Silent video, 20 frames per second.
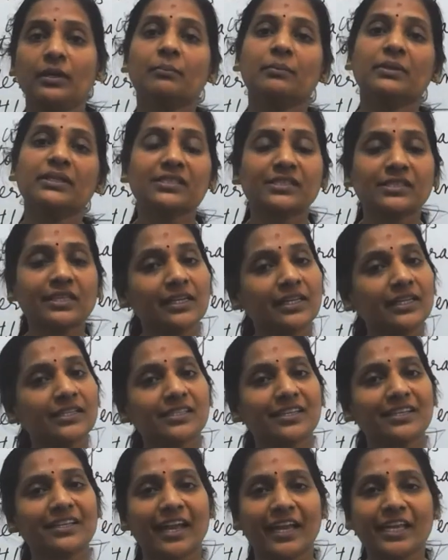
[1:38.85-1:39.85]
but still
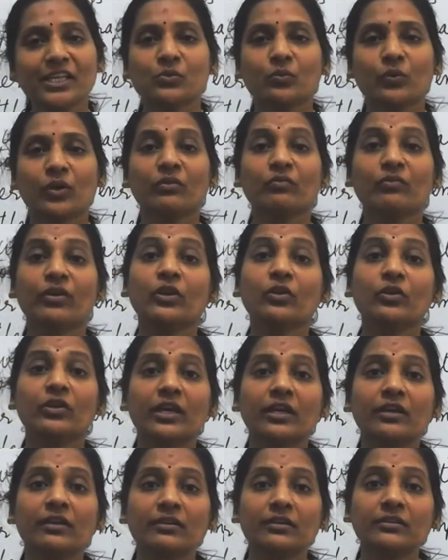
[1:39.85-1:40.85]
it's a nice one where you
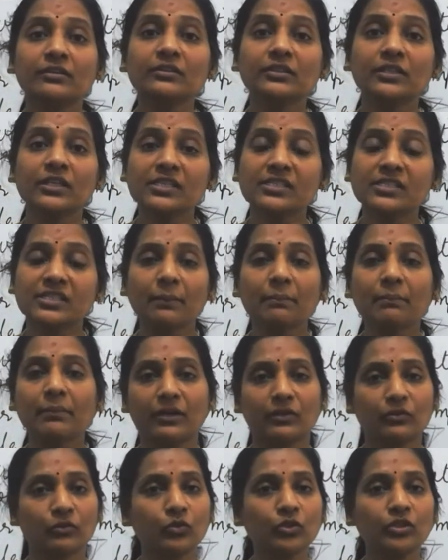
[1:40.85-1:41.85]
can learn
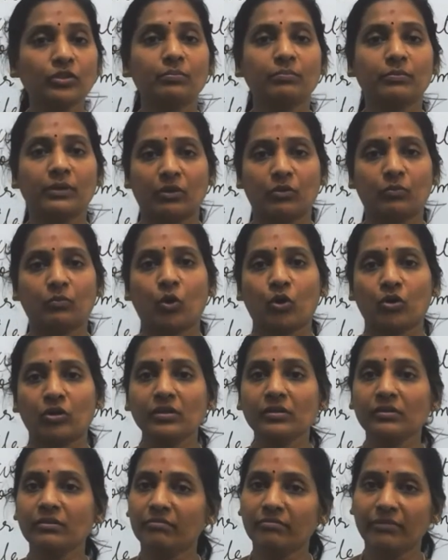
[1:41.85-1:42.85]
some good
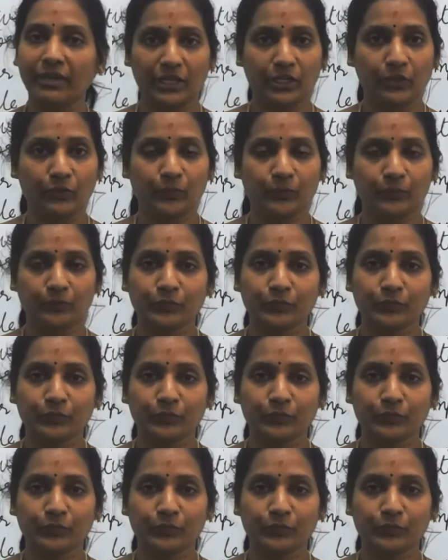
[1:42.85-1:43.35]
moral then.